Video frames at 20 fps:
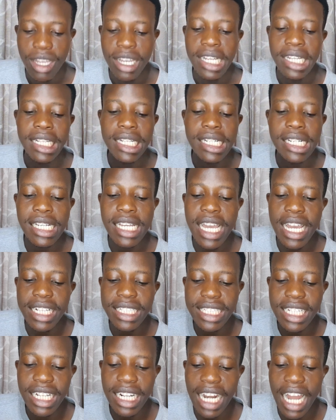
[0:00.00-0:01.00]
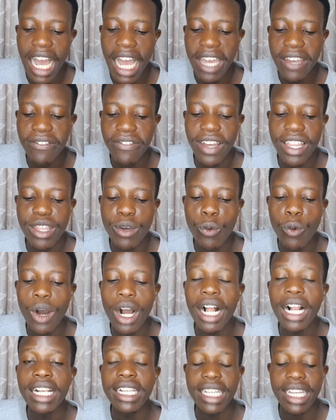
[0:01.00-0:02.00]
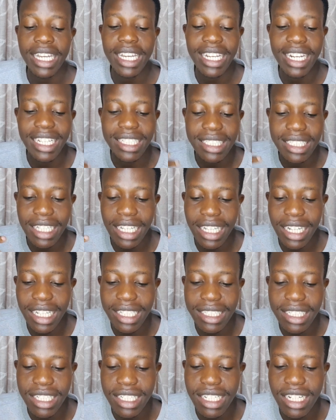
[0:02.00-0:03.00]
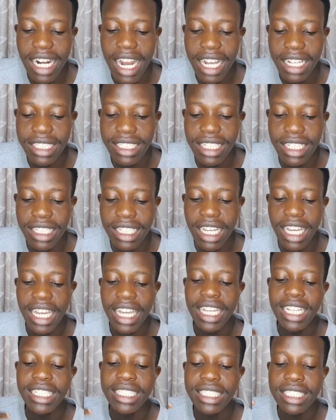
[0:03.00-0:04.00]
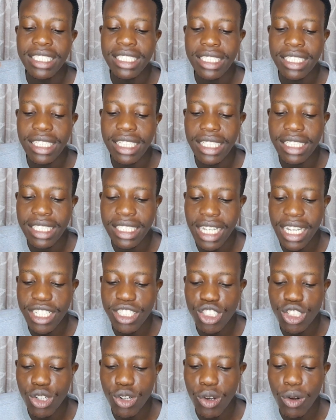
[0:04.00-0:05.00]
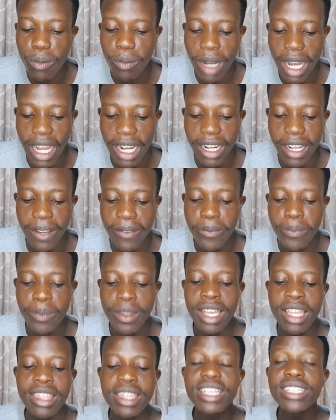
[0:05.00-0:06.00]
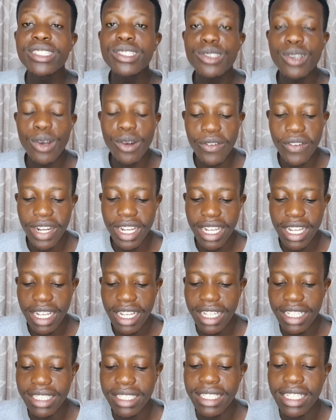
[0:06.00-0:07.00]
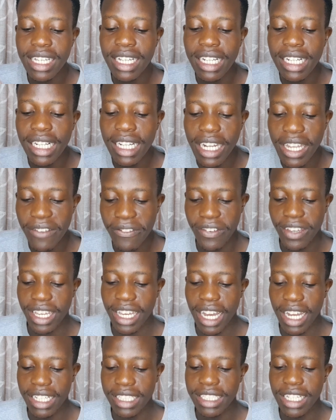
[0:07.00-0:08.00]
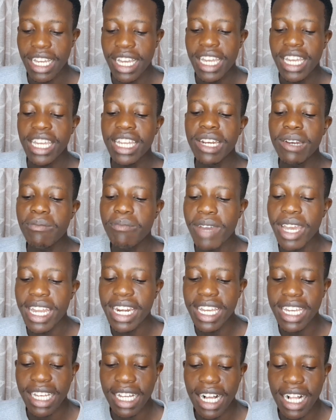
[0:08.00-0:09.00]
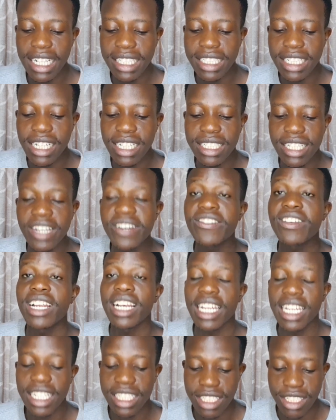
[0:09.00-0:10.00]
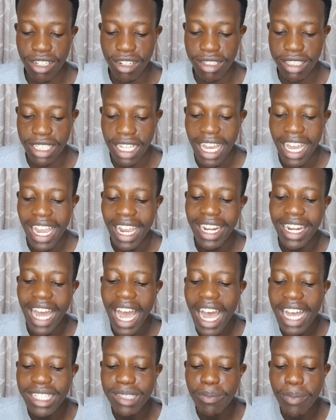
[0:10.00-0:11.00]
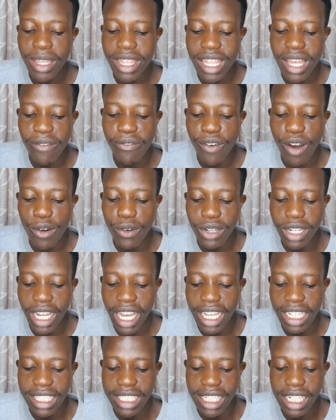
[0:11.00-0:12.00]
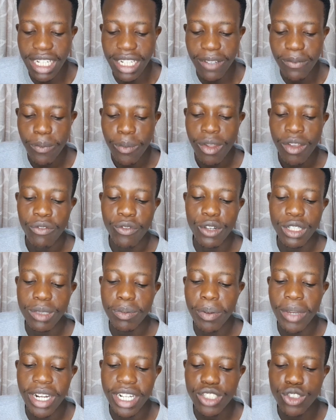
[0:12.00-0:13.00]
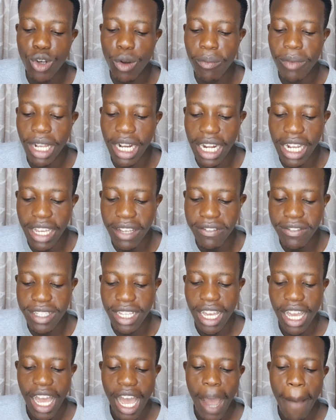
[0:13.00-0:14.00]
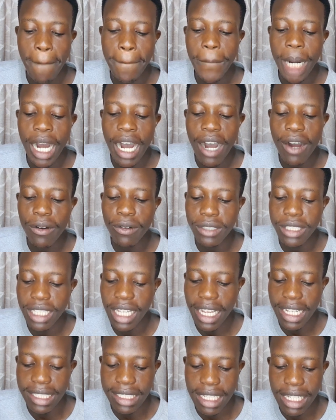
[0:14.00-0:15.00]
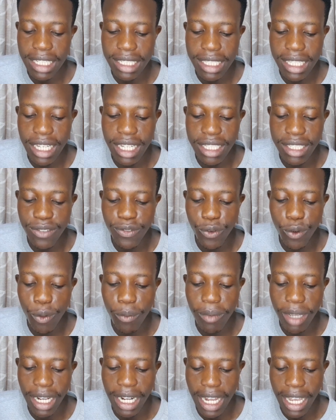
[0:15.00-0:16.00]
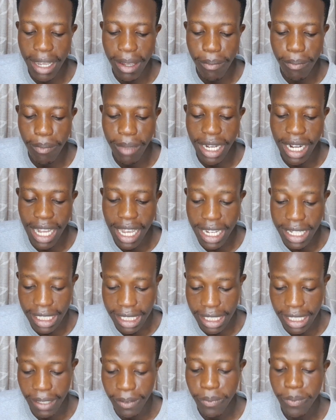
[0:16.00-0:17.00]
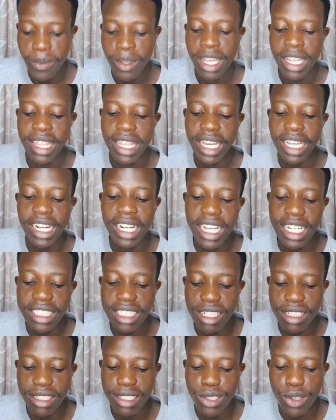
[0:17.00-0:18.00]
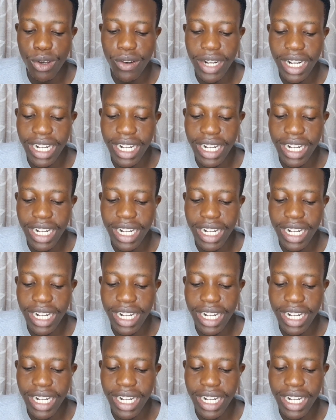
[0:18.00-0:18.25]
creating life and the world in a structured, intentional manner. This story is significant in many cultures and religions and has been the foundation for spiritual beliefs about existence for millennia. The creation story